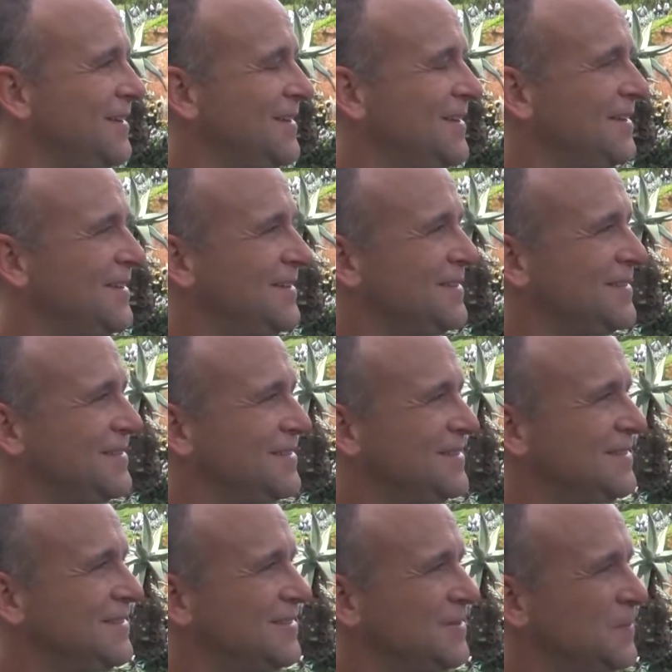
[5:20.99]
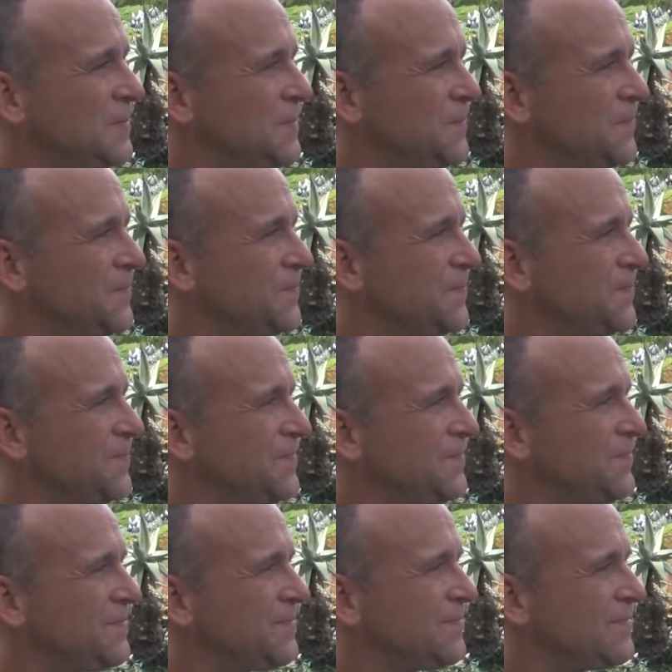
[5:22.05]

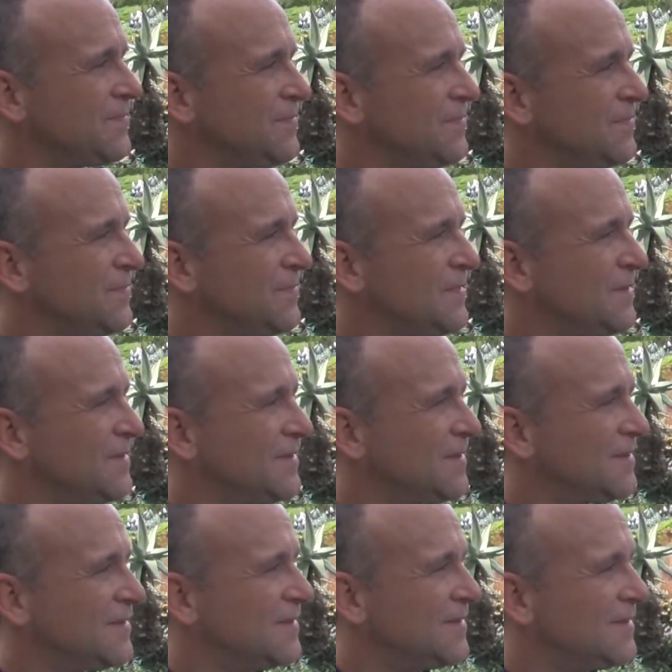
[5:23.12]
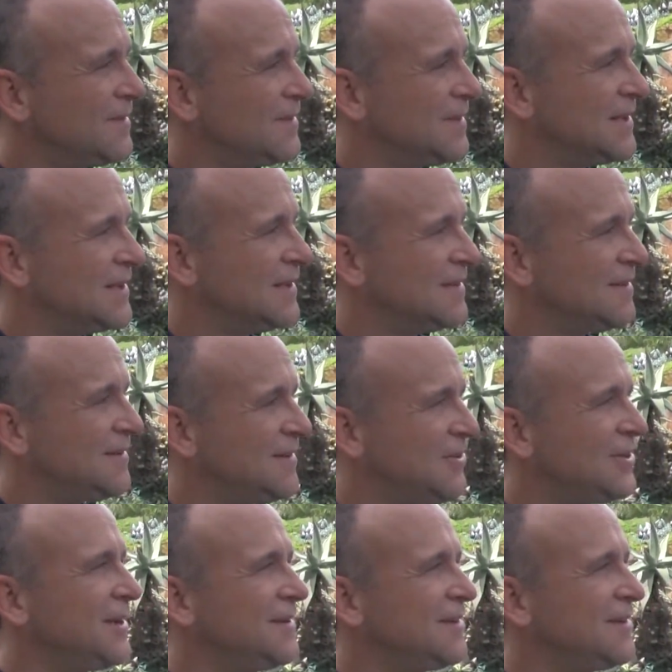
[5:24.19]
No words are spoken by the person on screen.